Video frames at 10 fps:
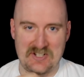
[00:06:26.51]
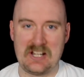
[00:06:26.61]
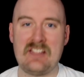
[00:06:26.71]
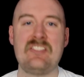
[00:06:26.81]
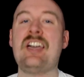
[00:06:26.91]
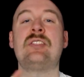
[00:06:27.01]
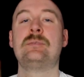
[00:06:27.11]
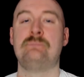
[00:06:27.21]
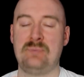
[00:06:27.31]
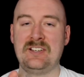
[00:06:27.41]
or any of the other
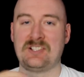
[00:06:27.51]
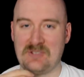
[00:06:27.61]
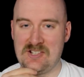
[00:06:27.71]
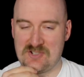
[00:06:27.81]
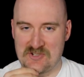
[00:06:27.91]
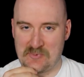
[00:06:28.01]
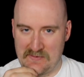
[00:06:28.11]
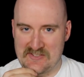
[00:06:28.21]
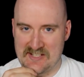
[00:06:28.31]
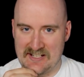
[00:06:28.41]
big creatures
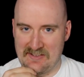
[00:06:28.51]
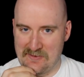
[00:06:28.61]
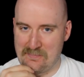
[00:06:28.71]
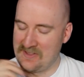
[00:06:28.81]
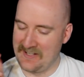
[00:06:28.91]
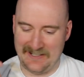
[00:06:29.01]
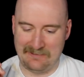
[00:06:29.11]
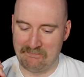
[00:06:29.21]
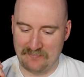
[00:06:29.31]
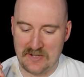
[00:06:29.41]
we've seen on the
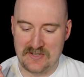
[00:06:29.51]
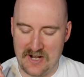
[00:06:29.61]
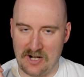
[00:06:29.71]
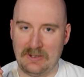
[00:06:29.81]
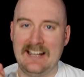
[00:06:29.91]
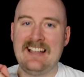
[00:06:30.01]
plane. No,